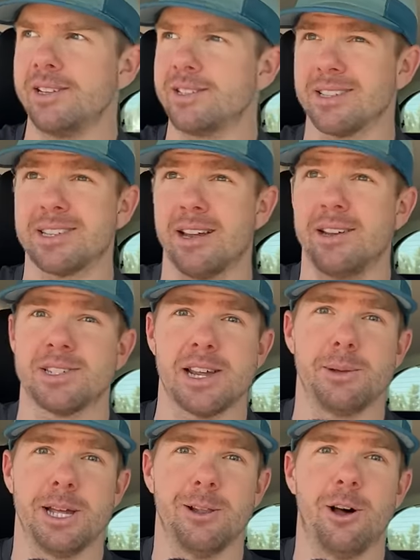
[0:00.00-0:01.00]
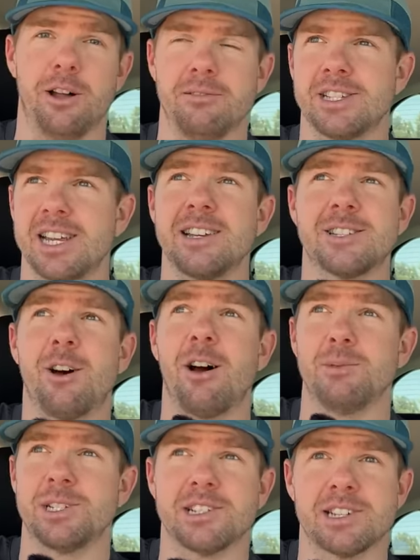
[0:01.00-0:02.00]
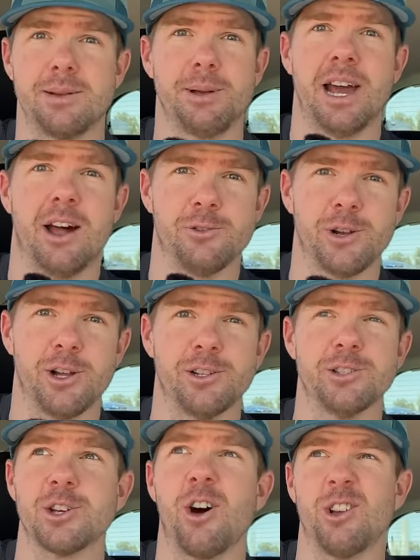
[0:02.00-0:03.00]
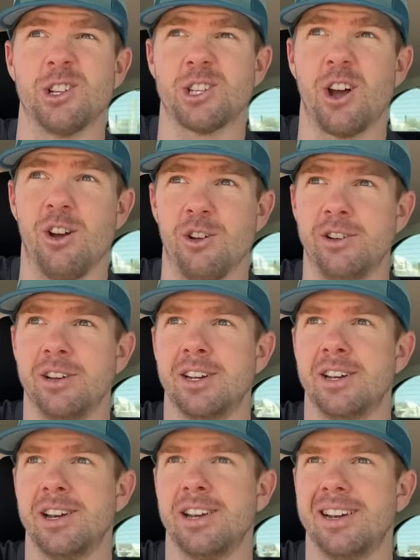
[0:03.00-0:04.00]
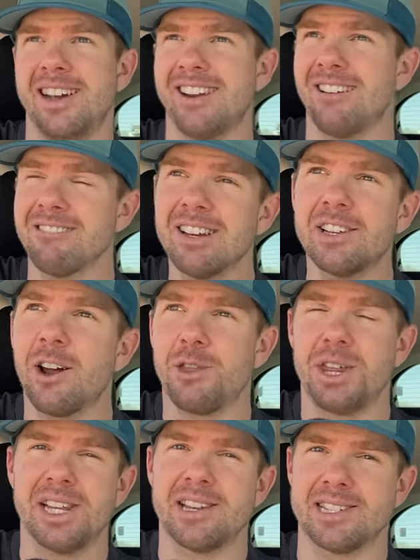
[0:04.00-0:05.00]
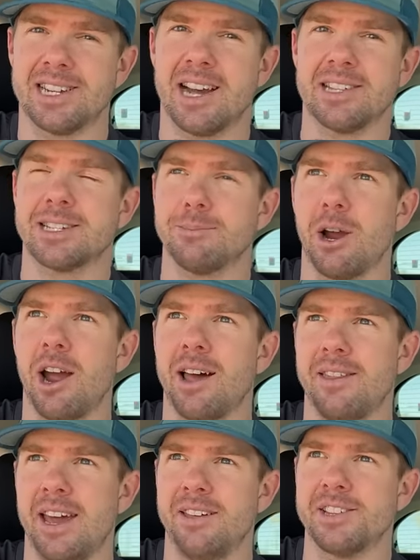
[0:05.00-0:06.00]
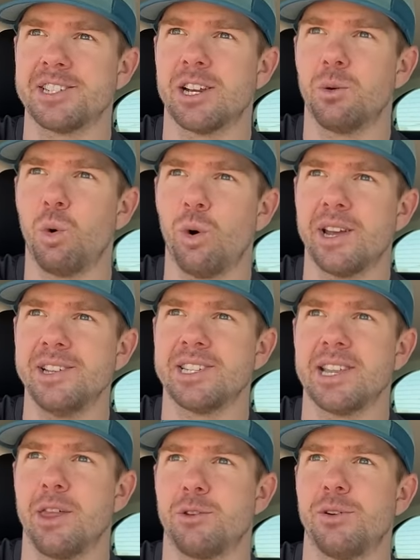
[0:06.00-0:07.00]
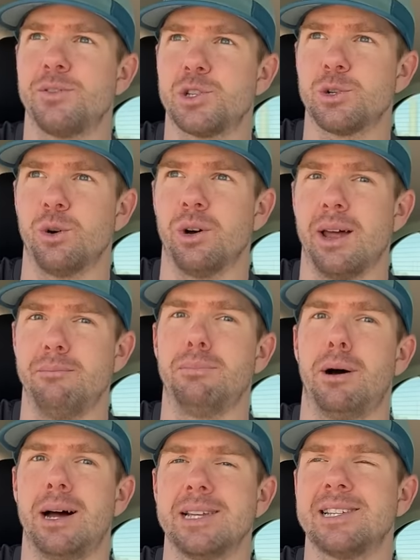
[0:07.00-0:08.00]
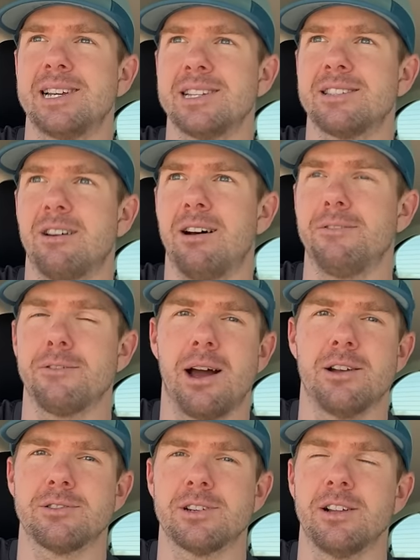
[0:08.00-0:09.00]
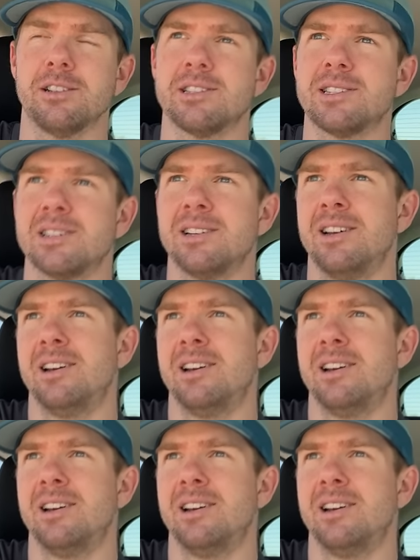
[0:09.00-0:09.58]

So it's going to, it's going to be a lot. CSI was just going to be $100 on its own. And I really don't think there's a customer out there that's going to walk into that thrift store and buy CSI for $100.